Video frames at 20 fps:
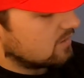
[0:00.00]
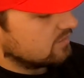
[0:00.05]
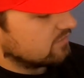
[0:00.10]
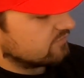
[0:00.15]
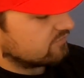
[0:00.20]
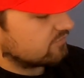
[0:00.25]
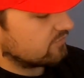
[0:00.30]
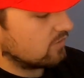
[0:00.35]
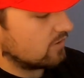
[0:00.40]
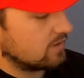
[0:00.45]
on the
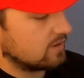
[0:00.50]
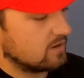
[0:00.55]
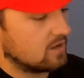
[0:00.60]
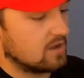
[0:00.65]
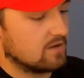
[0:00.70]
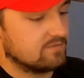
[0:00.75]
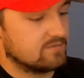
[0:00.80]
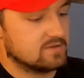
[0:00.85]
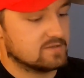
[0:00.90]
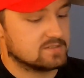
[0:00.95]
front,
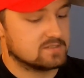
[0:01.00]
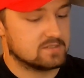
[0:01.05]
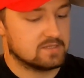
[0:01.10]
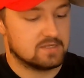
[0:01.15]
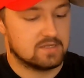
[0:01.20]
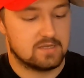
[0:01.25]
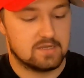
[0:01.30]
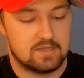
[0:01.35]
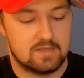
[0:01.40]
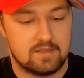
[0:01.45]

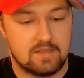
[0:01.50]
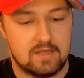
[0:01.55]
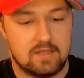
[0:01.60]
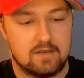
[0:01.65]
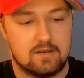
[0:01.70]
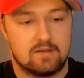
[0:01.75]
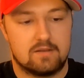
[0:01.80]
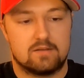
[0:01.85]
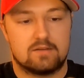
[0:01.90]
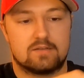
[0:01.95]
obviously, and
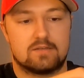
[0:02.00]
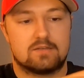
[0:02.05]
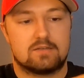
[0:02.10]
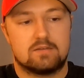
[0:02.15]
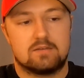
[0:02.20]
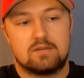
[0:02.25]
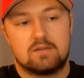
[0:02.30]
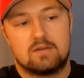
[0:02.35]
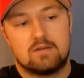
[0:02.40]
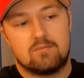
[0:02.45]
then
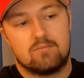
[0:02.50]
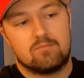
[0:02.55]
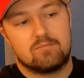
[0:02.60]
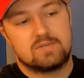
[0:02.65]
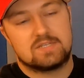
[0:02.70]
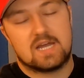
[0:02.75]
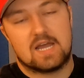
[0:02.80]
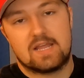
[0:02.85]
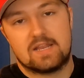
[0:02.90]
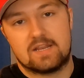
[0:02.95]

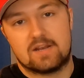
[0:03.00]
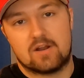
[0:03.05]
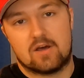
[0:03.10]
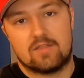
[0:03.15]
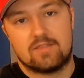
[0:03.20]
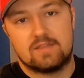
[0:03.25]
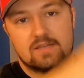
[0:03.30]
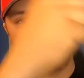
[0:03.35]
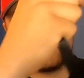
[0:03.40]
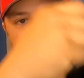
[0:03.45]
tighten it
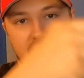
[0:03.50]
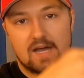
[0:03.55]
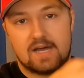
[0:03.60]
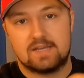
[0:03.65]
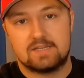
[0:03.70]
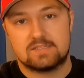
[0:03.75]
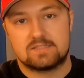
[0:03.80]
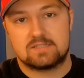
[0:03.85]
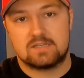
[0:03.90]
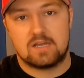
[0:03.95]
on these
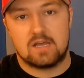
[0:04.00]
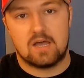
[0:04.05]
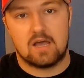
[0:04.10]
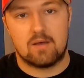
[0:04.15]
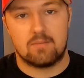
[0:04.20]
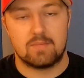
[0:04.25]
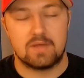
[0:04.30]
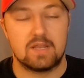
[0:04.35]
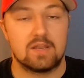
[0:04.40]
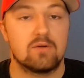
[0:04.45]
guys,
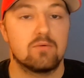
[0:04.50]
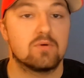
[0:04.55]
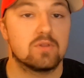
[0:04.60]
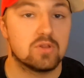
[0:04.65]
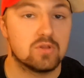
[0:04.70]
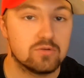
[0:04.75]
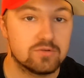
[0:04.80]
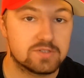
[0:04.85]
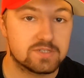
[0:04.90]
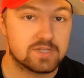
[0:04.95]
and it would
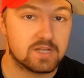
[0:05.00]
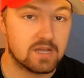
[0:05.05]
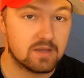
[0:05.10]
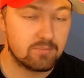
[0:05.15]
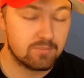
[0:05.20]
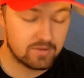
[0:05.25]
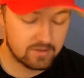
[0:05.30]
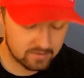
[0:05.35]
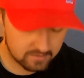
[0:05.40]
loosen up.